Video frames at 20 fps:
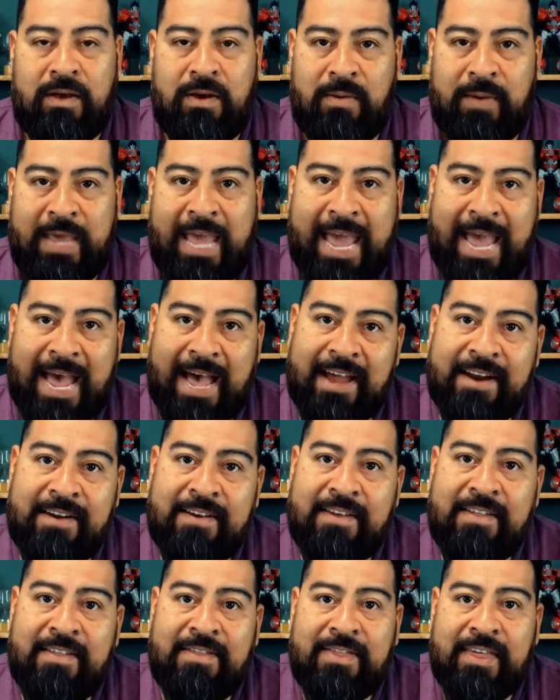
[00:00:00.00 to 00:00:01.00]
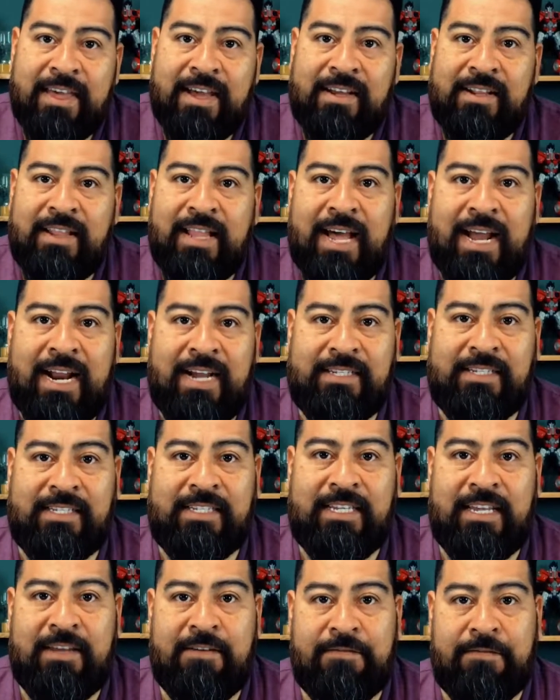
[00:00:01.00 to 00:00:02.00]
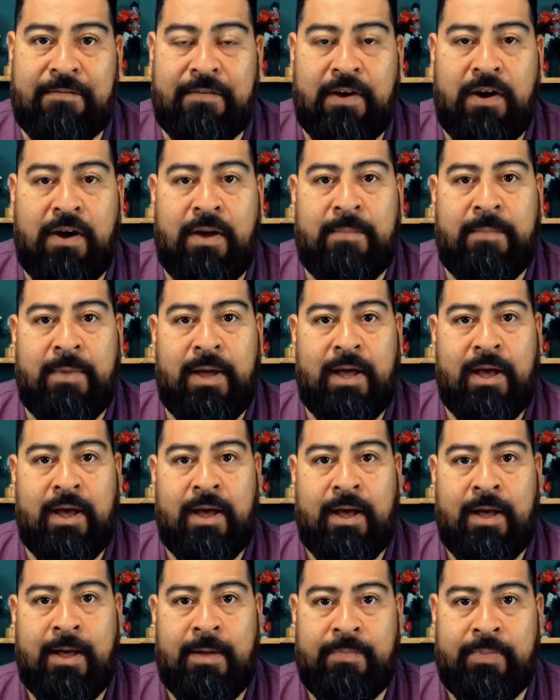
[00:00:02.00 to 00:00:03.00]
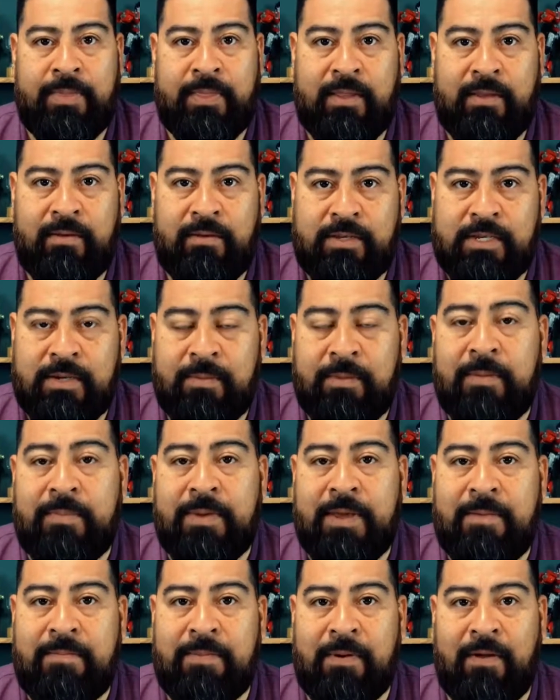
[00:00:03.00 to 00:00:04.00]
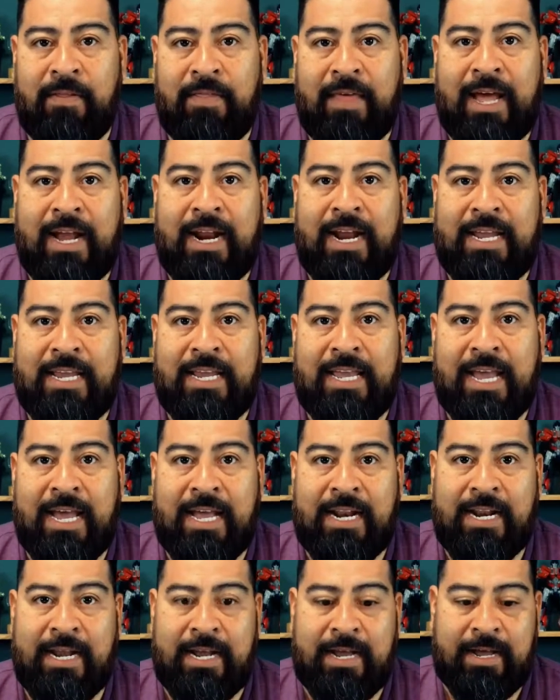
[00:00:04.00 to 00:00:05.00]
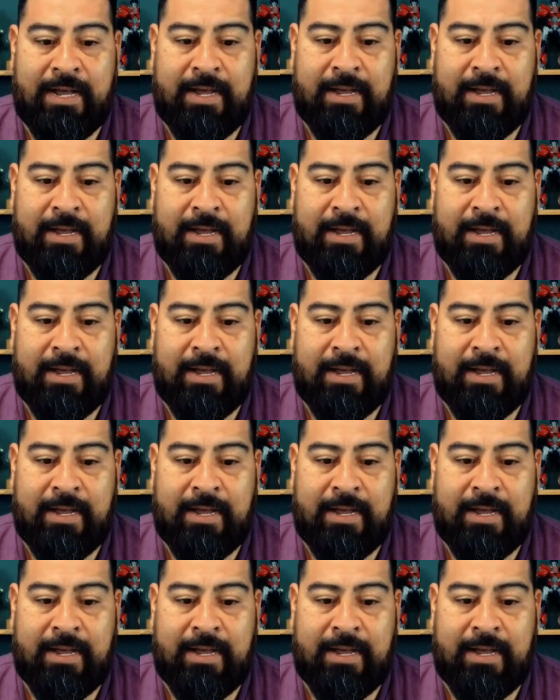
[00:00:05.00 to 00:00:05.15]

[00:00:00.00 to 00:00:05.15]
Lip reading: Okay, another thing that I see from some of the people that I get